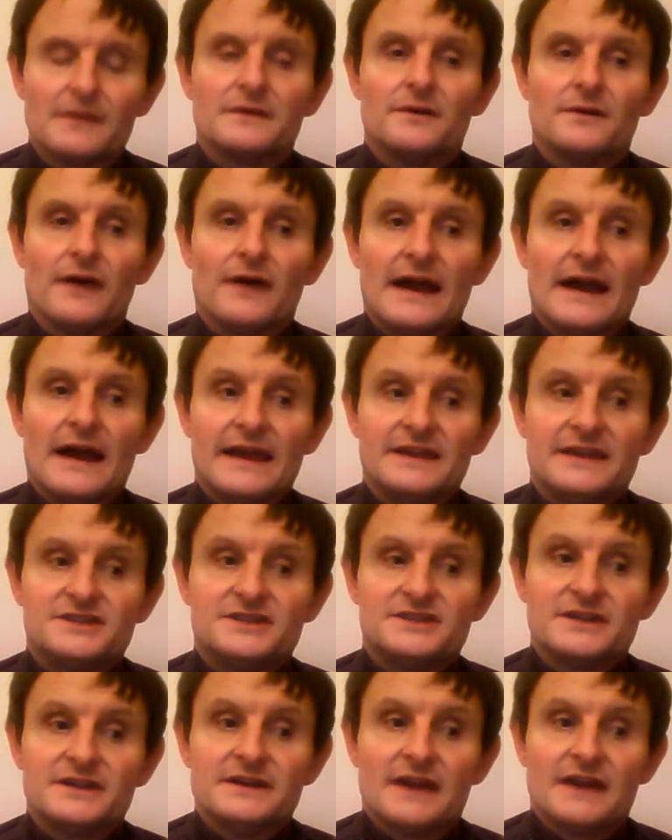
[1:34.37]
your
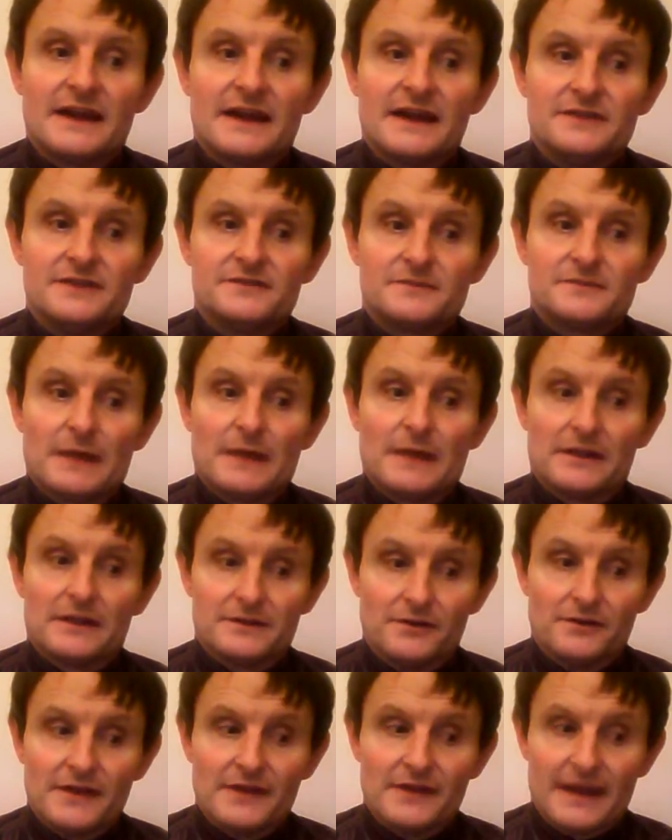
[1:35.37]
age, and you spelt
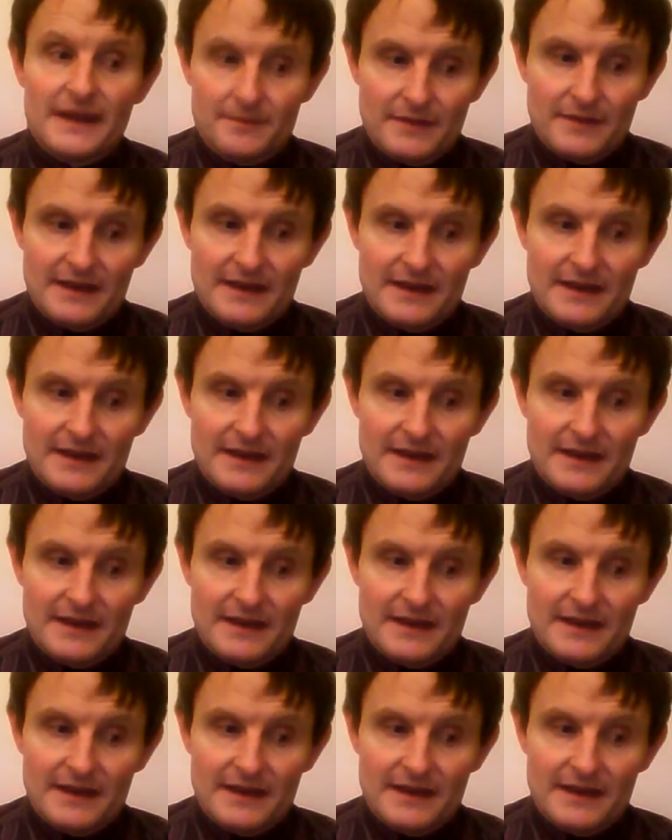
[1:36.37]
your name.